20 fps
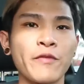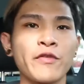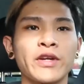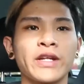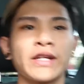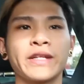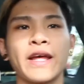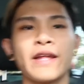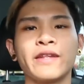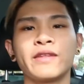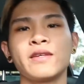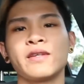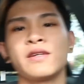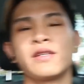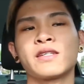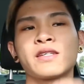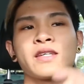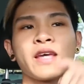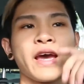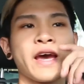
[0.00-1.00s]
back from the
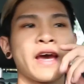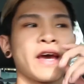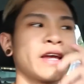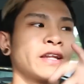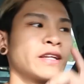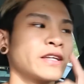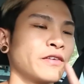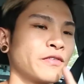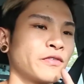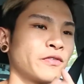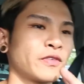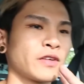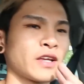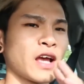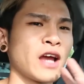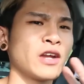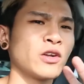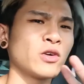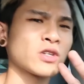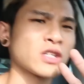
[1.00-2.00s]
dentist, and if
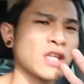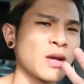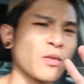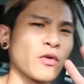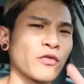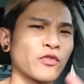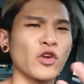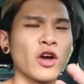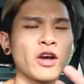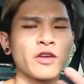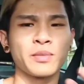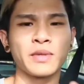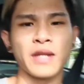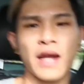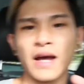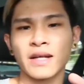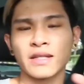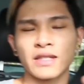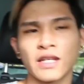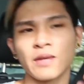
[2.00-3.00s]
I know some of you have been
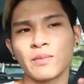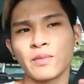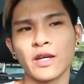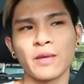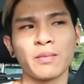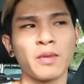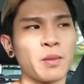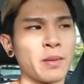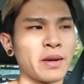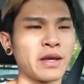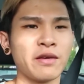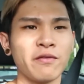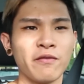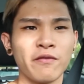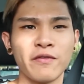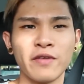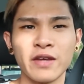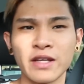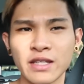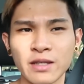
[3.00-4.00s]
asking me about my
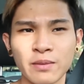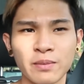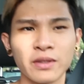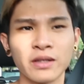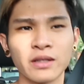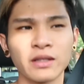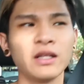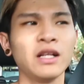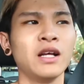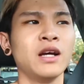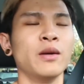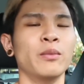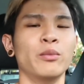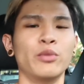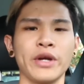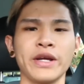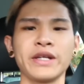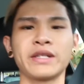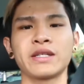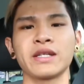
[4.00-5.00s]
invisible
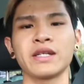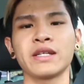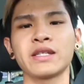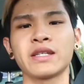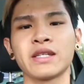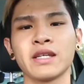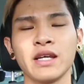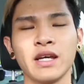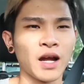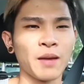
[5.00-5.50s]
braces,